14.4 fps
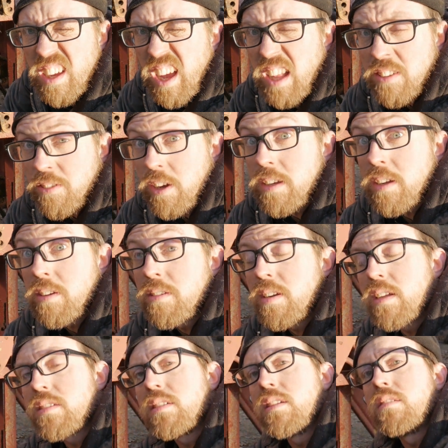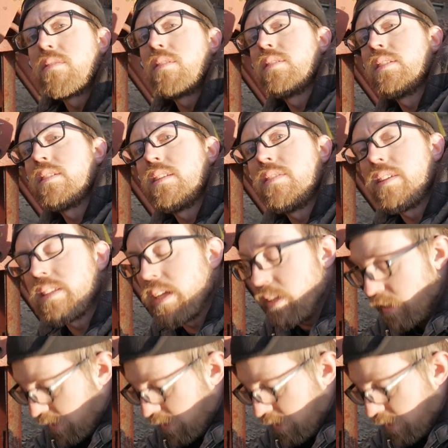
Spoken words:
That's why I know. That's good. We'll just leave it like that.